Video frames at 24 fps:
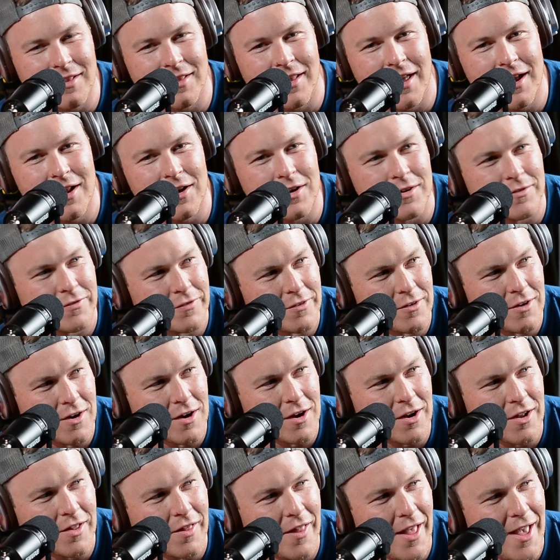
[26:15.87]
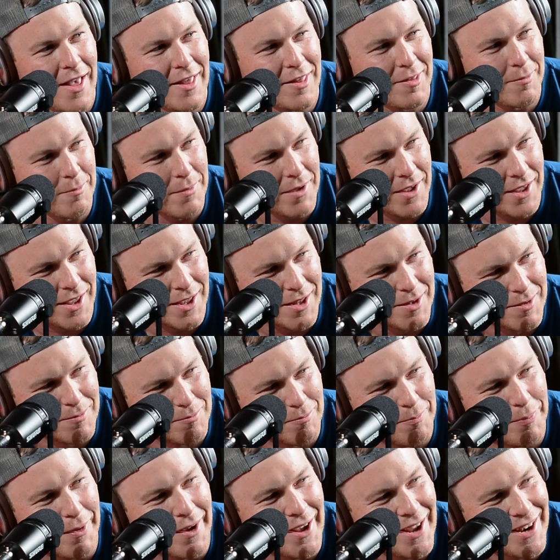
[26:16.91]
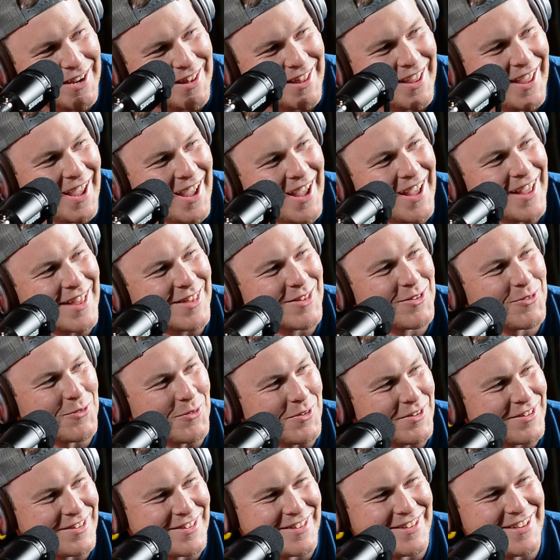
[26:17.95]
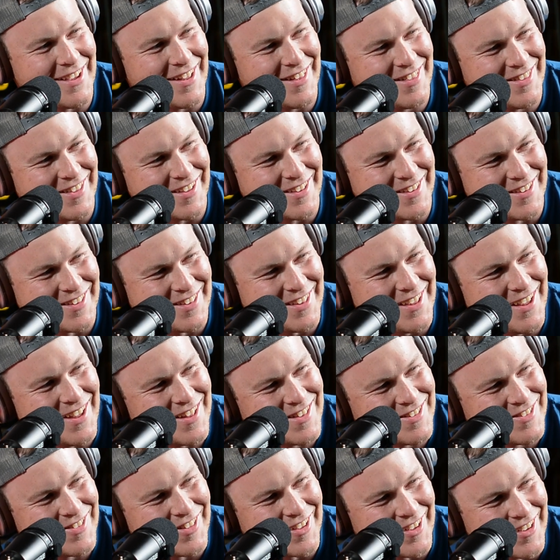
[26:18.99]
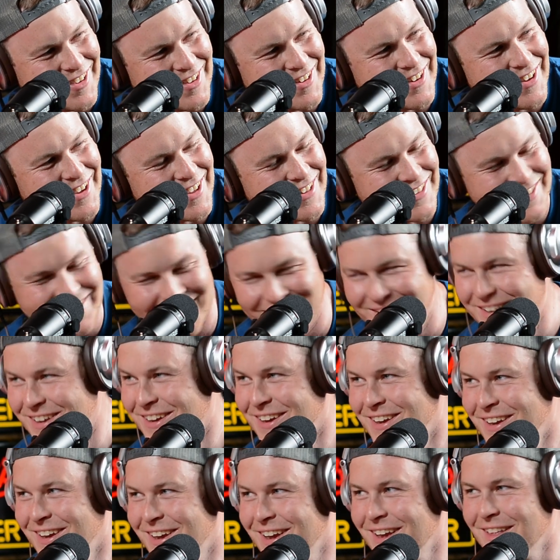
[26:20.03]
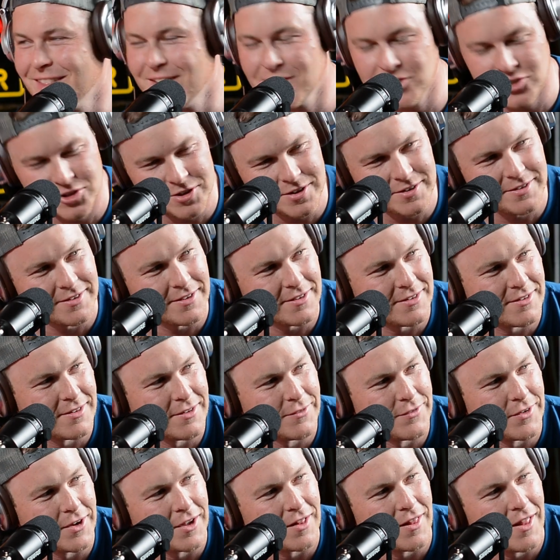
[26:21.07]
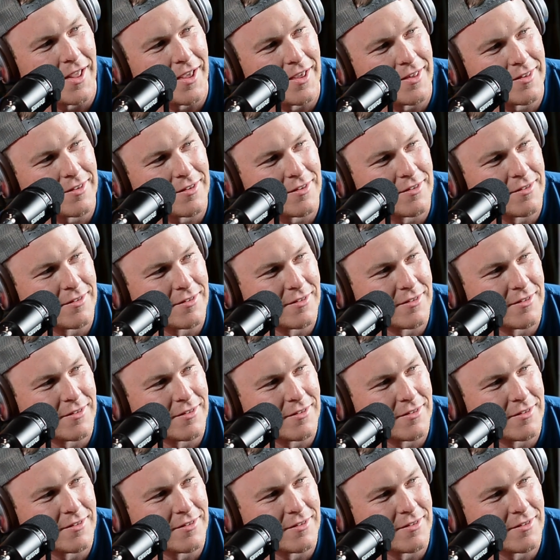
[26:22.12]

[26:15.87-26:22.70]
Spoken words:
later for our glass making podcast where Seth decides the cost and logistics of a glass